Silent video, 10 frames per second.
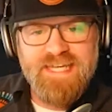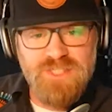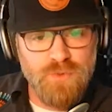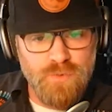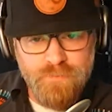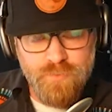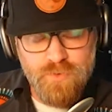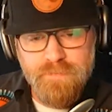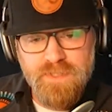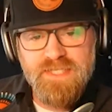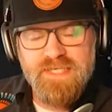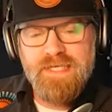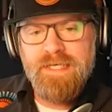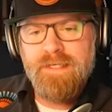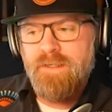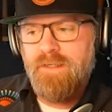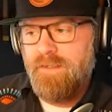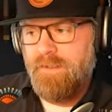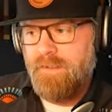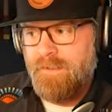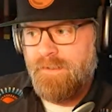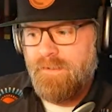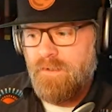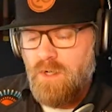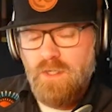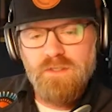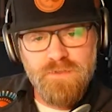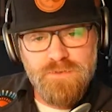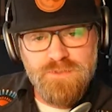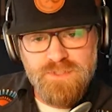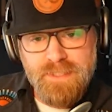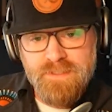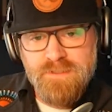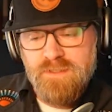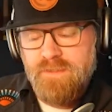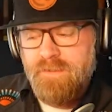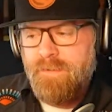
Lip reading: interoperability. All of those things